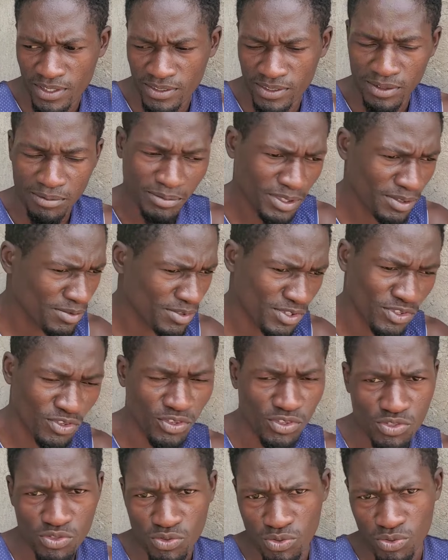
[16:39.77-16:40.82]
Sometimes it's
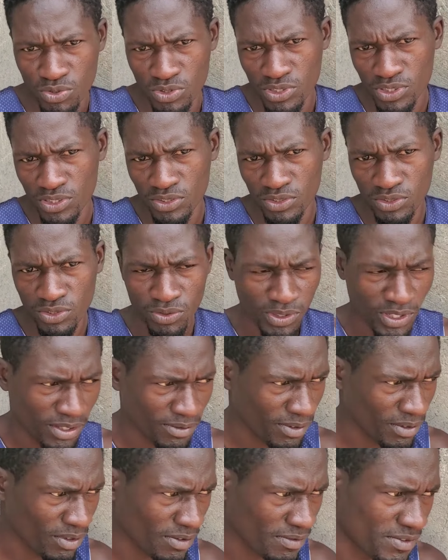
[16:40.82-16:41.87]
not good. So
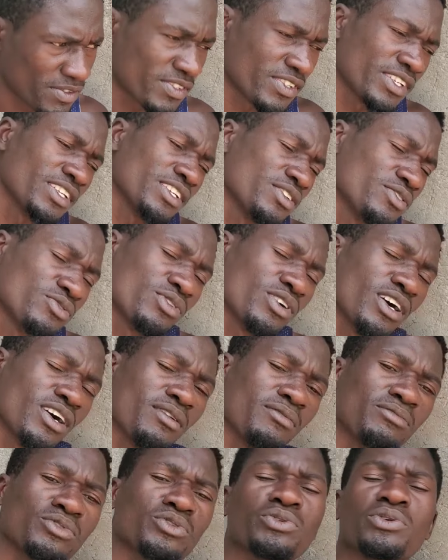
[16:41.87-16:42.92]
whenever you have decided to
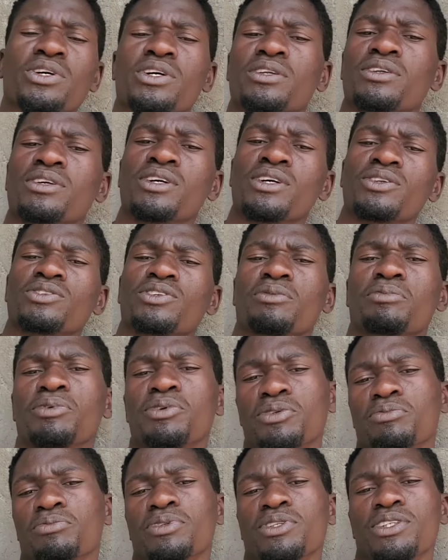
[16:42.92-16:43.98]
come to help,
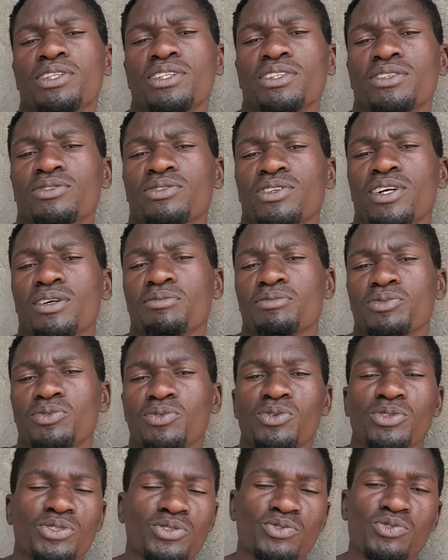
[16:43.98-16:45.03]
support me, come to
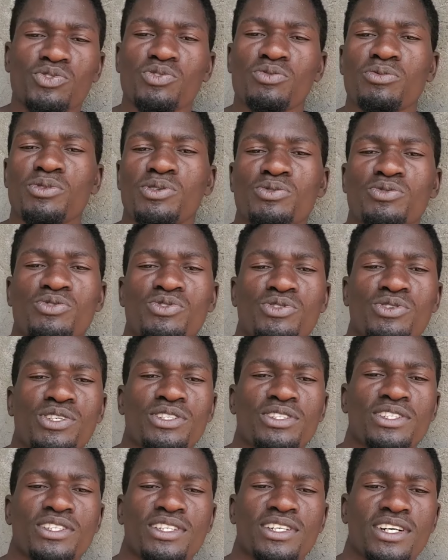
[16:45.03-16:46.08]
watch Sugar video
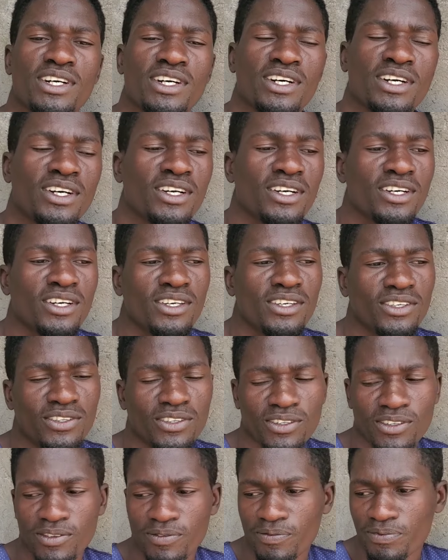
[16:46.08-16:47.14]
here, you
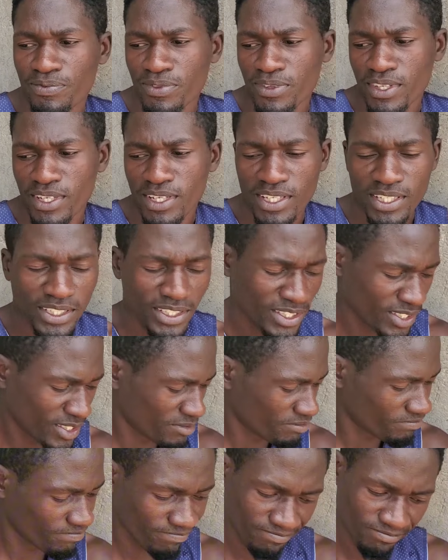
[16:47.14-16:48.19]
know, like,
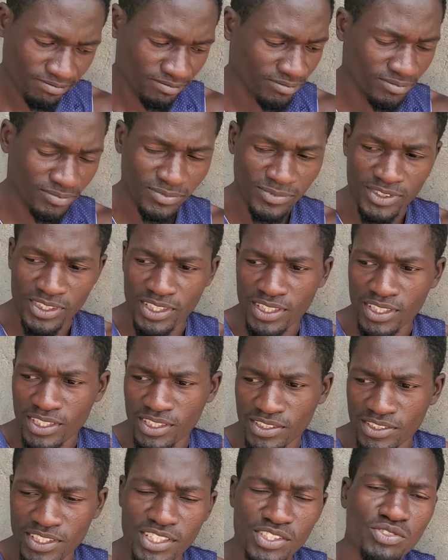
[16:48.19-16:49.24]

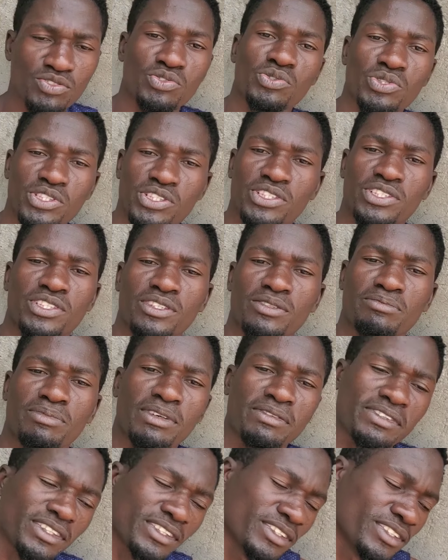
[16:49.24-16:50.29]
just do it
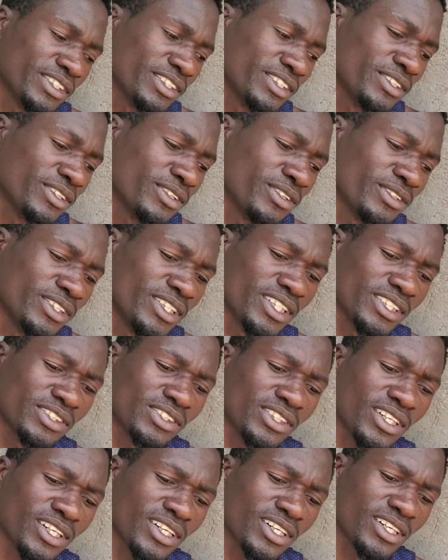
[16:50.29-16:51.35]
perfectly, or just